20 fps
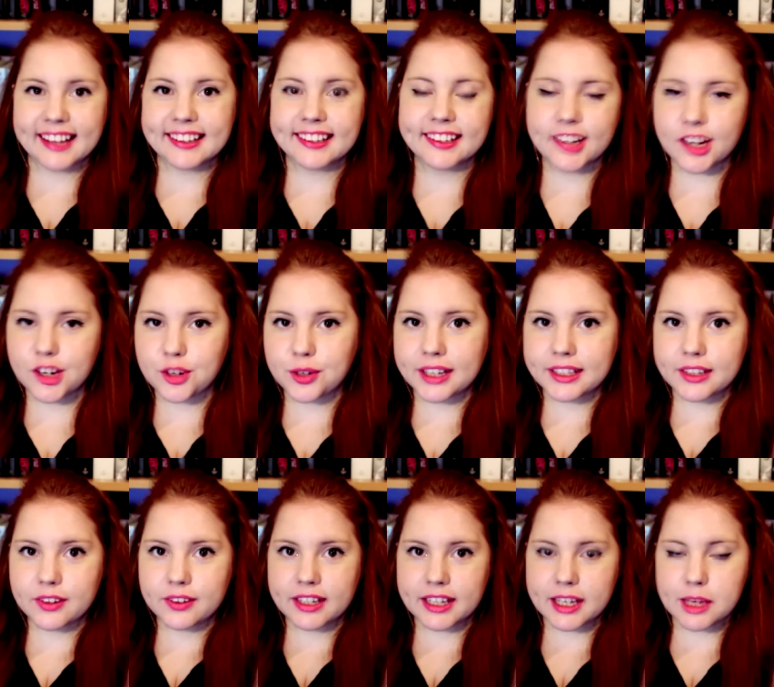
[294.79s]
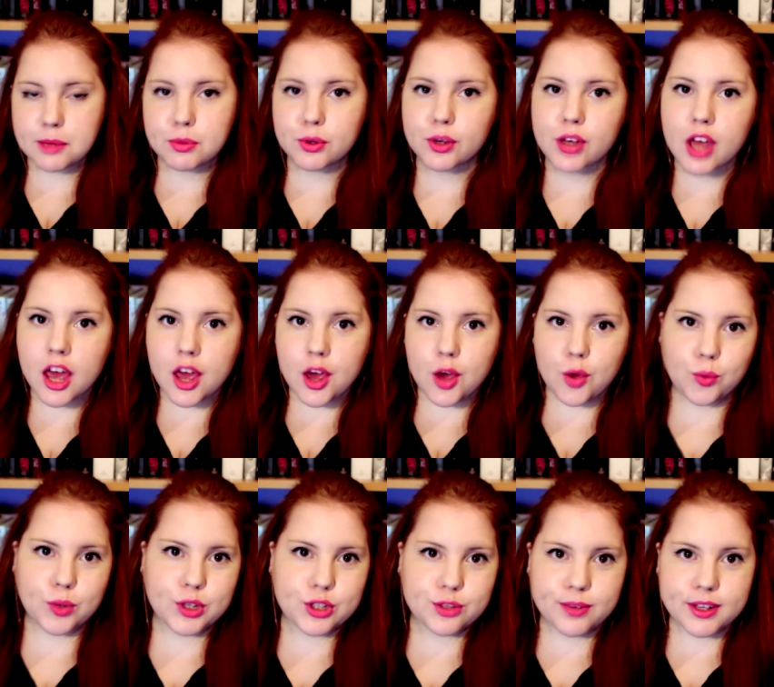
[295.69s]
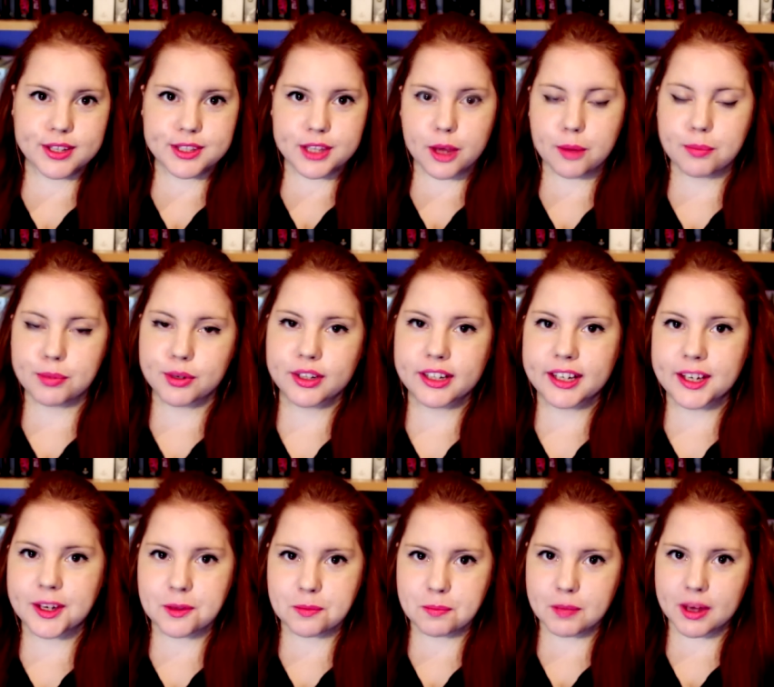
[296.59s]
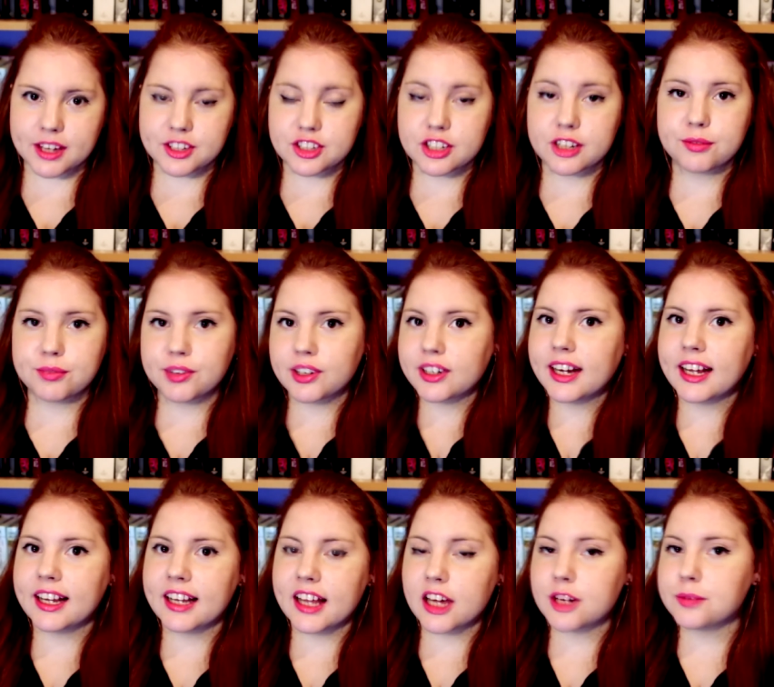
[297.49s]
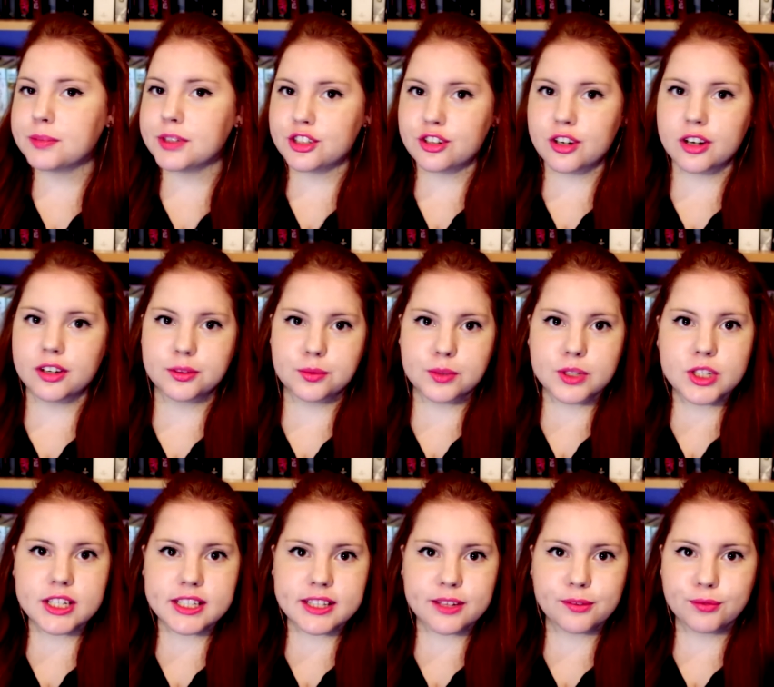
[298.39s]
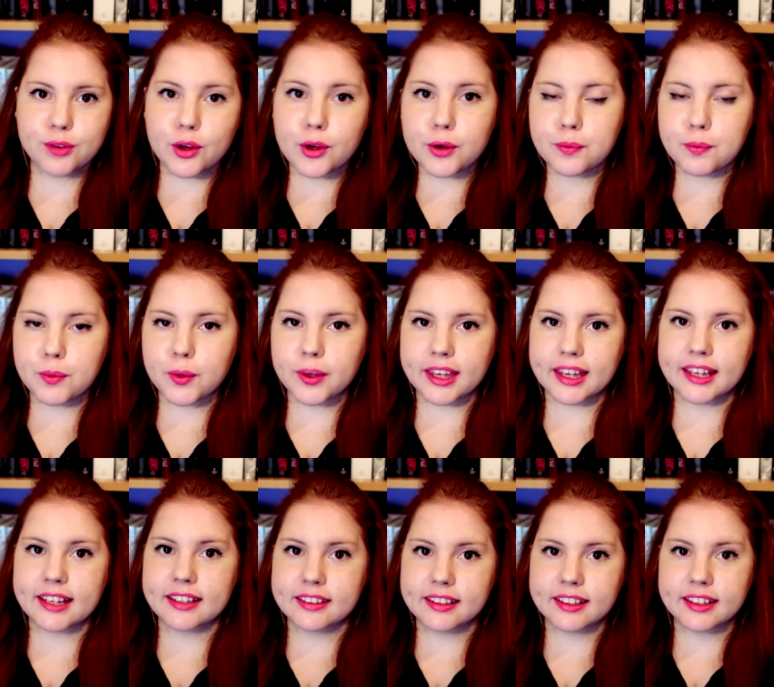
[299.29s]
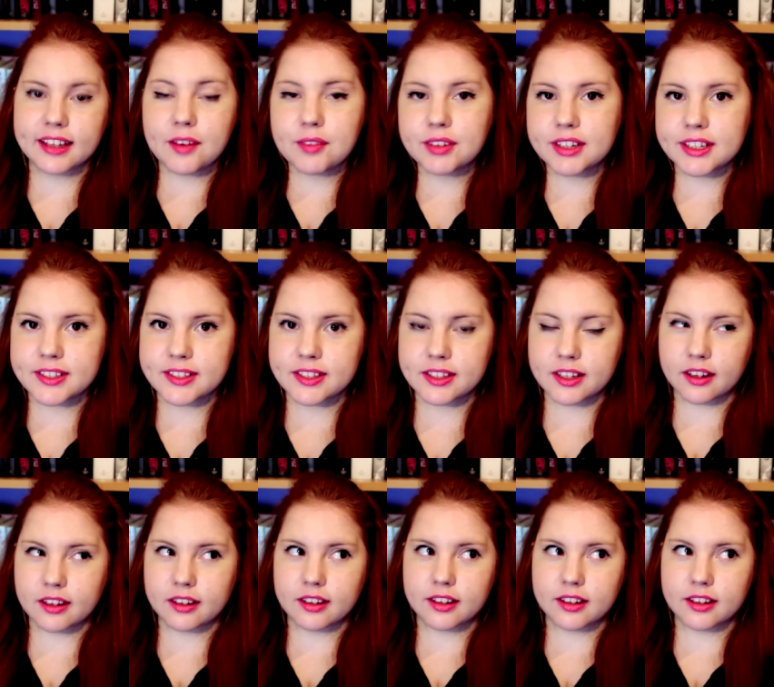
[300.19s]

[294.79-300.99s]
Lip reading: And then I read an ebook, which was Apollyon by Jennifer L. Armentrout, which is the 4th book in the Covenant